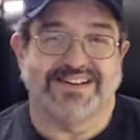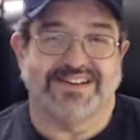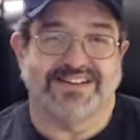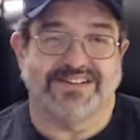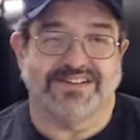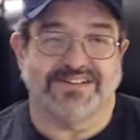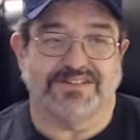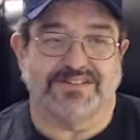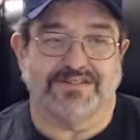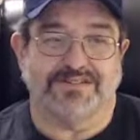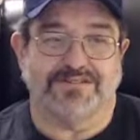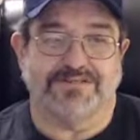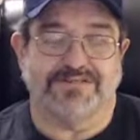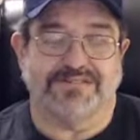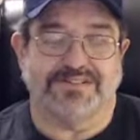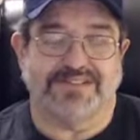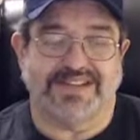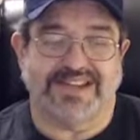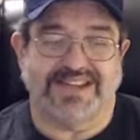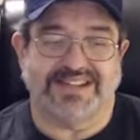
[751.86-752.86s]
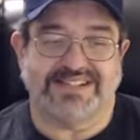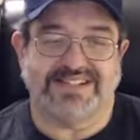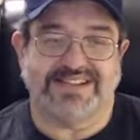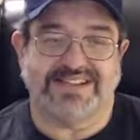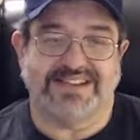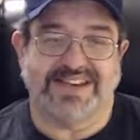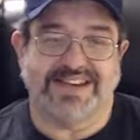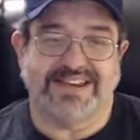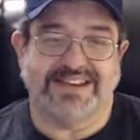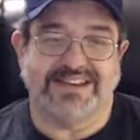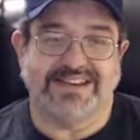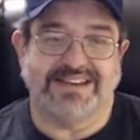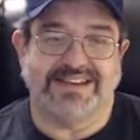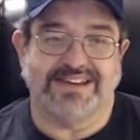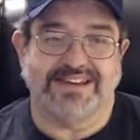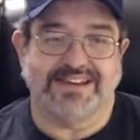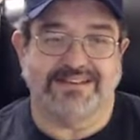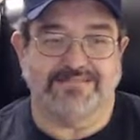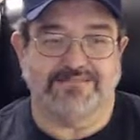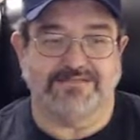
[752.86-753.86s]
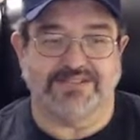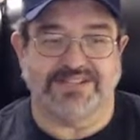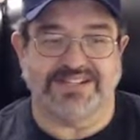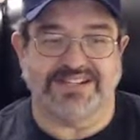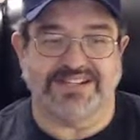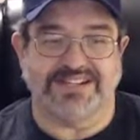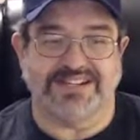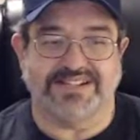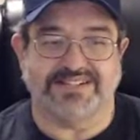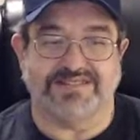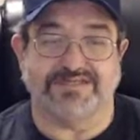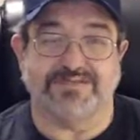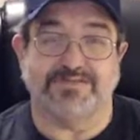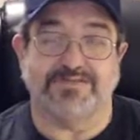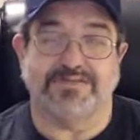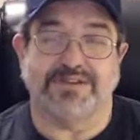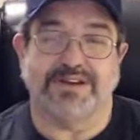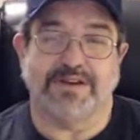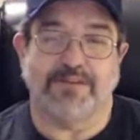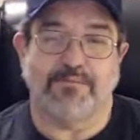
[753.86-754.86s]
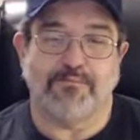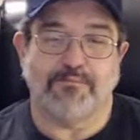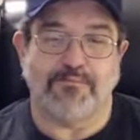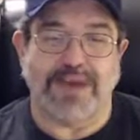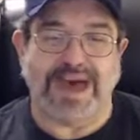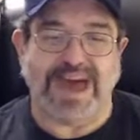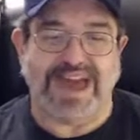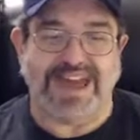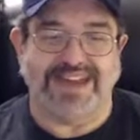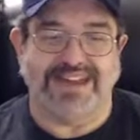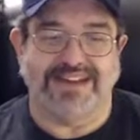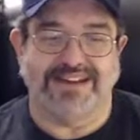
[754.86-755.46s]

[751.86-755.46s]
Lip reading: So thanks again, and we'll see you soon. Bye.